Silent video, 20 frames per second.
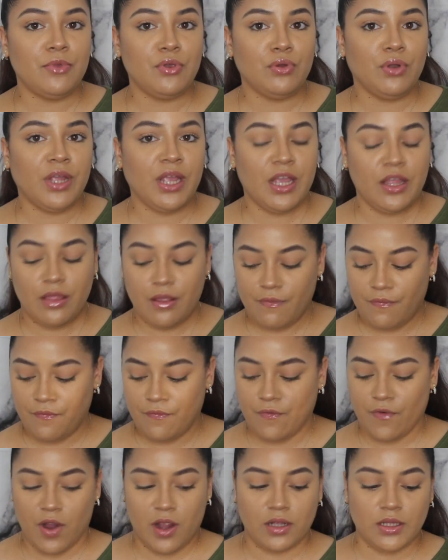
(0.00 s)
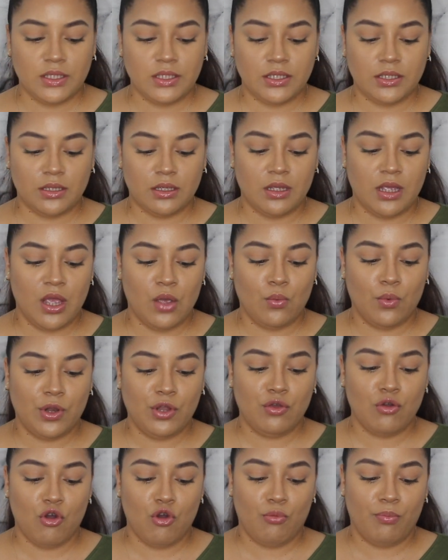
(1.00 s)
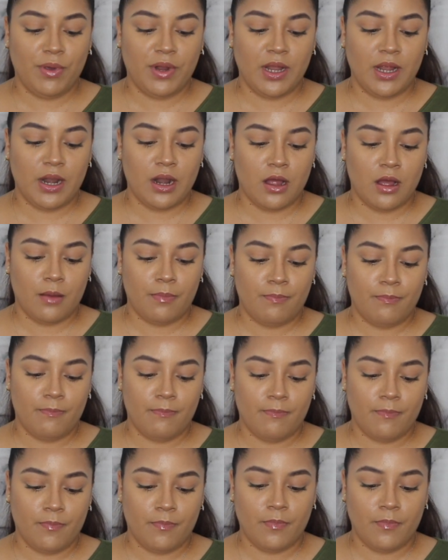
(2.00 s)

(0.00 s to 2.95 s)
Beauty in the front, and when you open it up,